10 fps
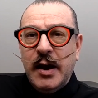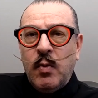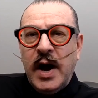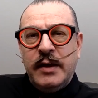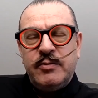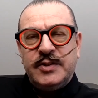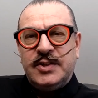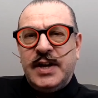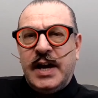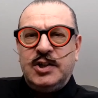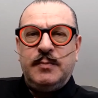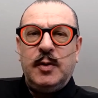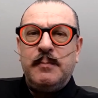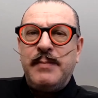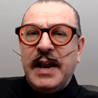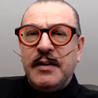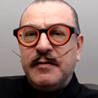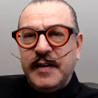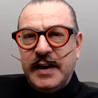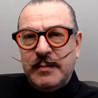where there was a tangible
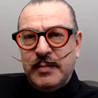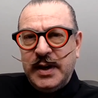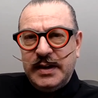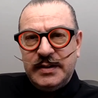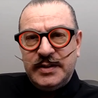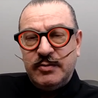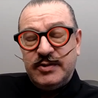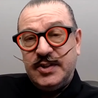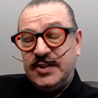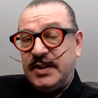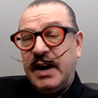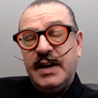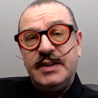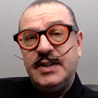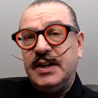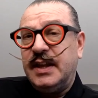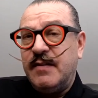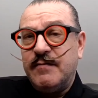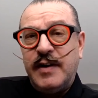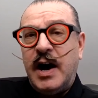benefit, be it to society, the
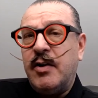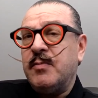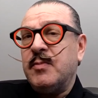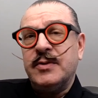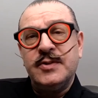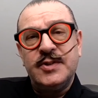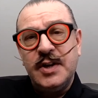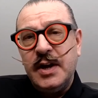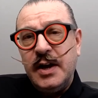environment,